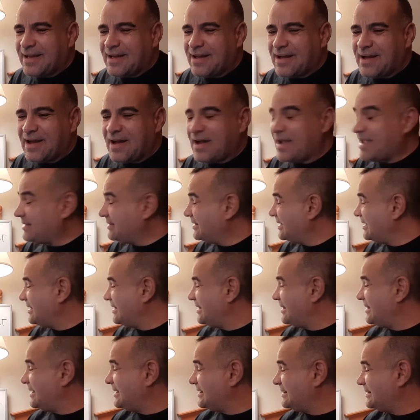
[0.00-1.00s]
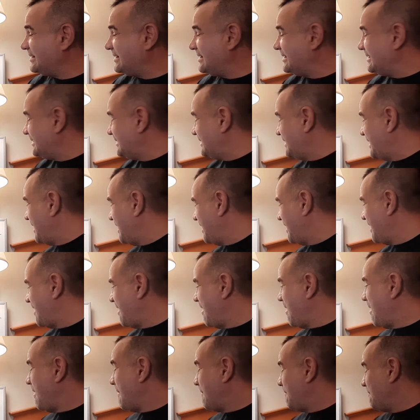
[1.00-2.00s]
And this is
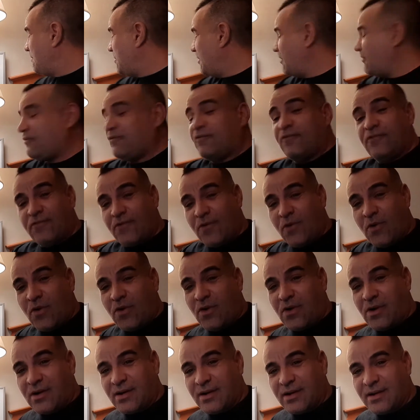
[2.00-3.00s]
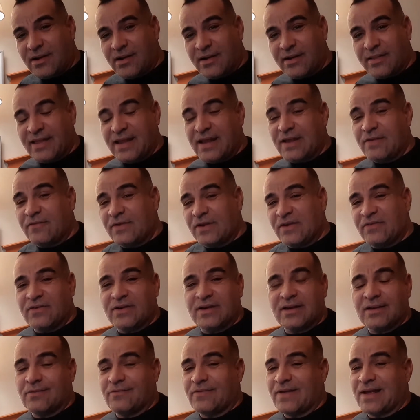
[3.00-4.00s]
before they've
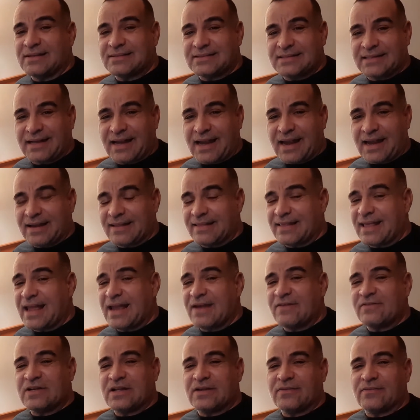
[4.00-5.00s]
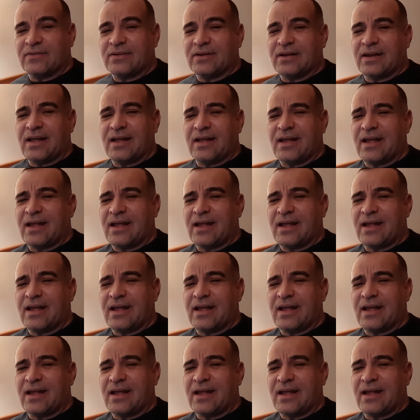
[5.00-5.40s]
even investigated. They haven't